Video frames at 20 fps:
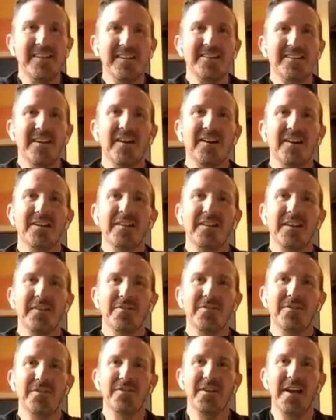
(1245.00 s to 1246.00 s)
facing dog,
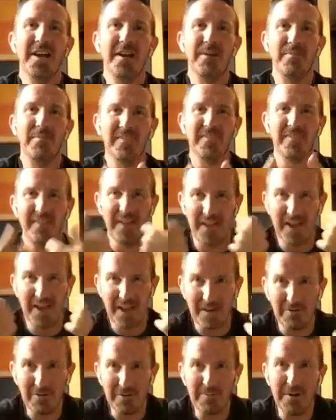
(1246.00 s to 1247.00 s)
lift your hips.
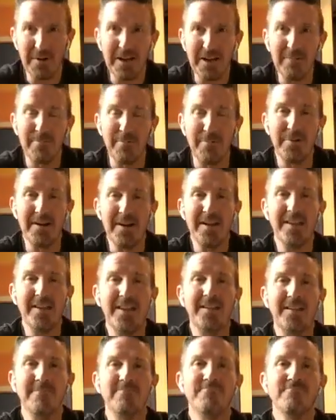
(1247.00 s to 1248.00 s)
Everybody
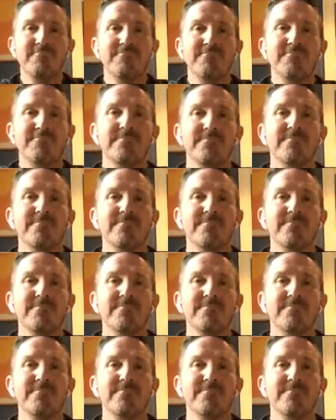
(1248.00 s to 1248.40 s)
breathe in.